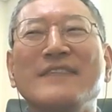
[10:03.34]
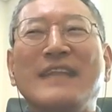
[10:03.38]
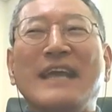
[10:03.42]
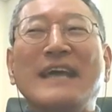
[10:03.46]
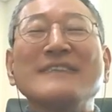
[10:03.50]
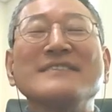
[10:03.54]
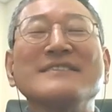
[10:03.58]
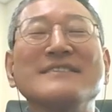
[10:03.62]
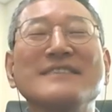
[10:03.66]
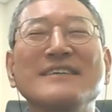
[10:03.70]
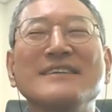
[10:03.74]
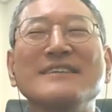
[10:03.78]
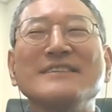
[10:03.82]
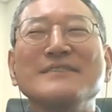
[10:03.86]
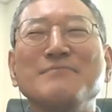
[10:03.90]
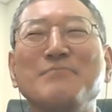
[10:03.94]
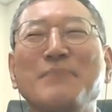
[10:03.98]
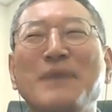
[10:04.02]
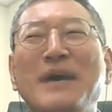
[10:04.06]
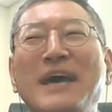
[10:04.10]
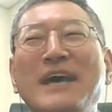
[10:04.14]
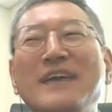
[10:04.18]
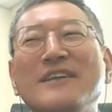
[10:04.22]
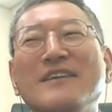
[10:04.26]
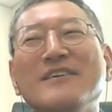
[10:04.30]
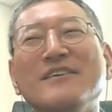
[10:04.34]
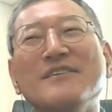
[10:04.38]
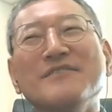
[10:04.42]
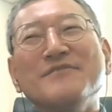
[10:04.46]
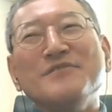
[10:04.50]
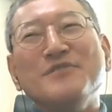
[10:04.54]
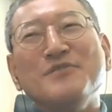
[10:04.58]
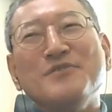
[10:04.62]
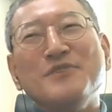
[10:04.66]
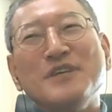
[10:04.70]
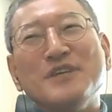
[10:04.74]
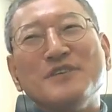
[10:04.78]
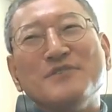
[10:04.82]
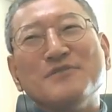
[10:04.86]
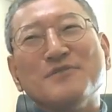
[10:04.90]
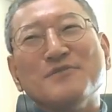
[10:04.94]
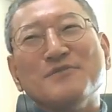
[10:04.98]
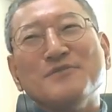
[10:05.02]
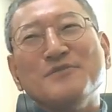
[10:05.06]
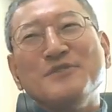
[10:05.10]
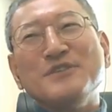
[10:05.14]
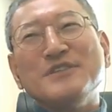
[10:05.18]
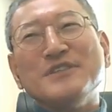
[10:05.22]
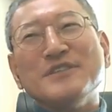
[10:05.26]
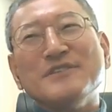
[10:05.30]
that sudden ban of urea
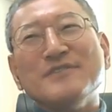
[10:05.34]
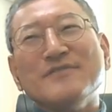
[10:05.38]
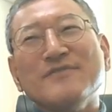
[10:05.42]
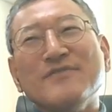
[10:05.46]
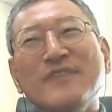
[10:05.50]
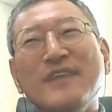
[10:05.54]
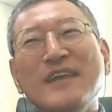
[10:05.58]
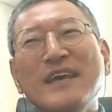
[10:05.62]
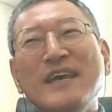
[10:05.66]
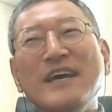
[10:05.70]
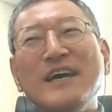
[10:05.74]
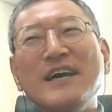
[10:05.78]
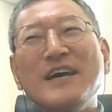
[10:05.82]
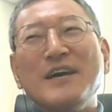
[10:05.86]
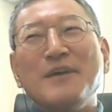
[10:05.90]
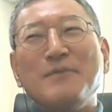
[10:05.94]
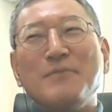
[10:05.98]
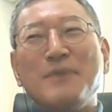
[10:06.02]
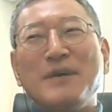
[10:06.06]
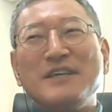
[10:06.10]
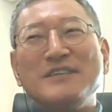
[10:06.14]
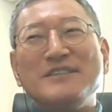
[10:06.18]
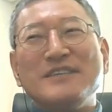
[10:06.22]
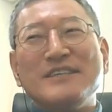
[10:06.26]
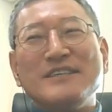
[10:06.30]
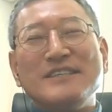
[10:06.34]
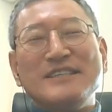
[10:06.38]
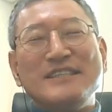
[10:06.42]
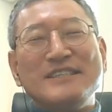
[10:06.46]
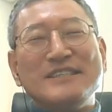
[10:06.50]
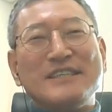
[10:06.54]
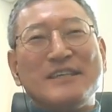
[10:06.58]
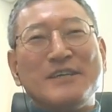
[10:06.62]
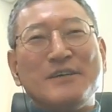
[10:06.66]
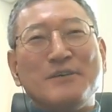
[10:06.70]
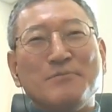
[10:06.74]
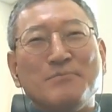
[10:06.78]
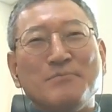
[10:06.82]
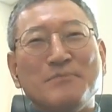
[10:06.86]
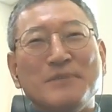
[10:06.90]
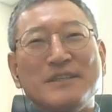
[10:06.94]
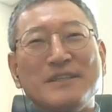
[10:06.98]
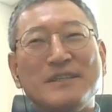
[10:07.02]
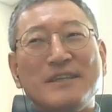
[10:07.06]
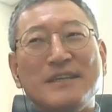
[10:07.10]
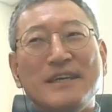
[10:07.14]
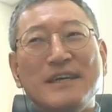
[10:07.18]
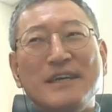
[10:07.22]
solution by Chinese government.